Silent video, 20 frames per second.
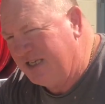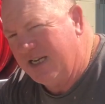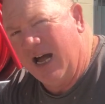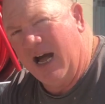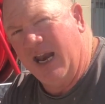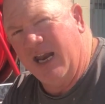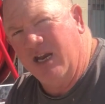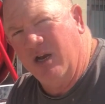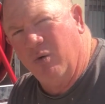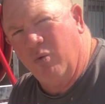
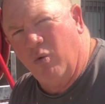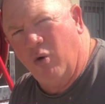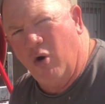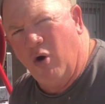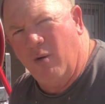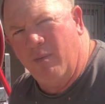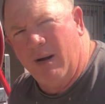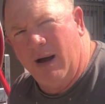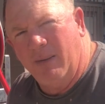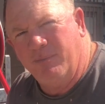starting to
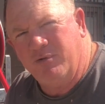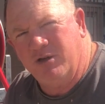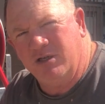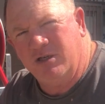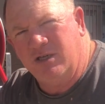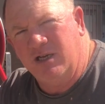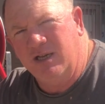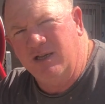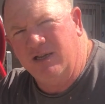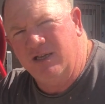warm up
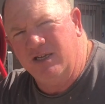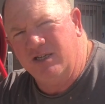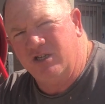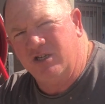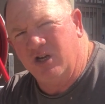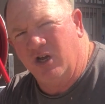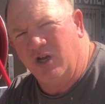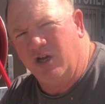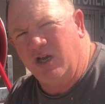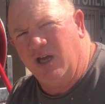just in this
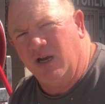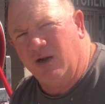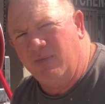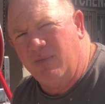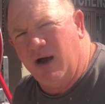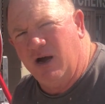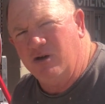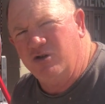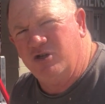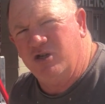circular
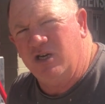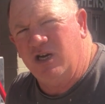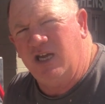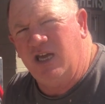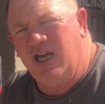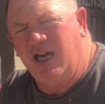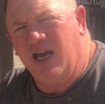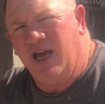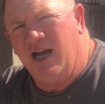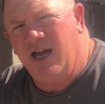motion
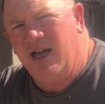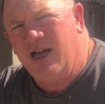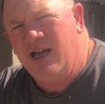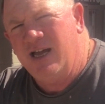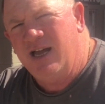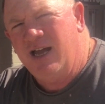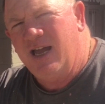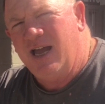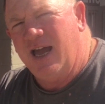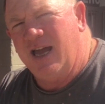here
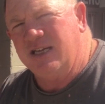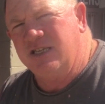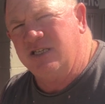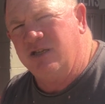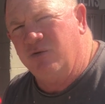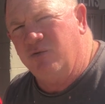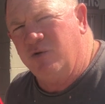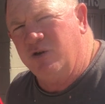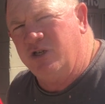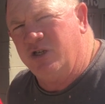as
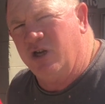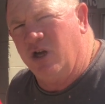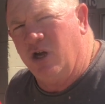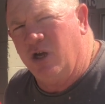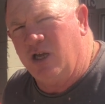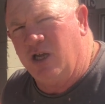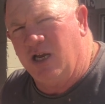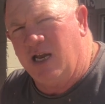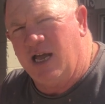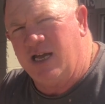the
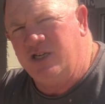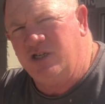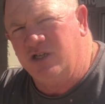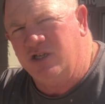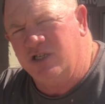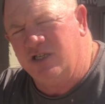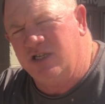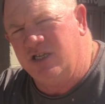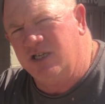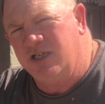
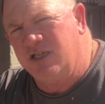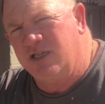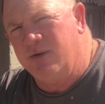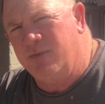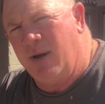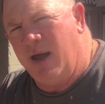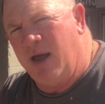recirculation system